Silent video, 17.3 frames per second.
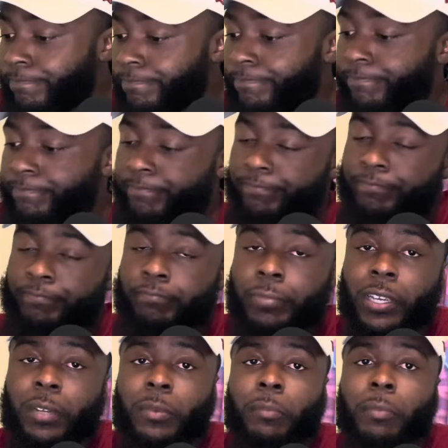Hmm.
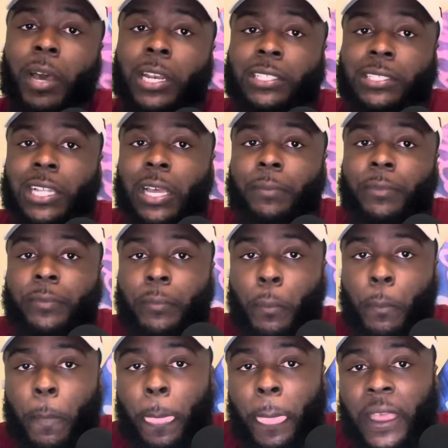Pick him up, body slam him.
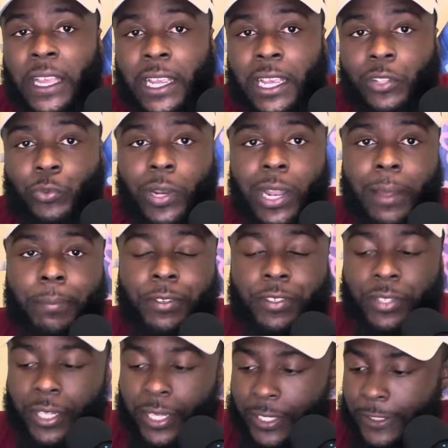Guess what happens
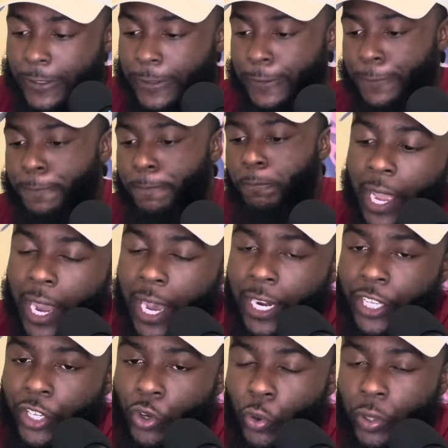next?
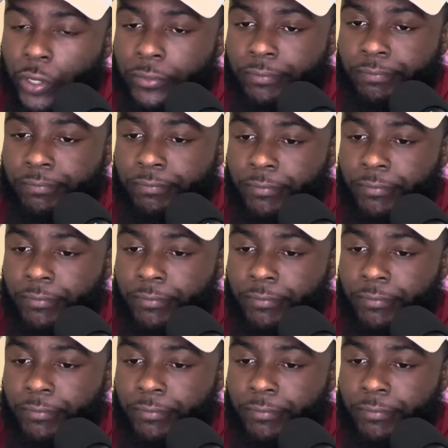Ollie Gordon.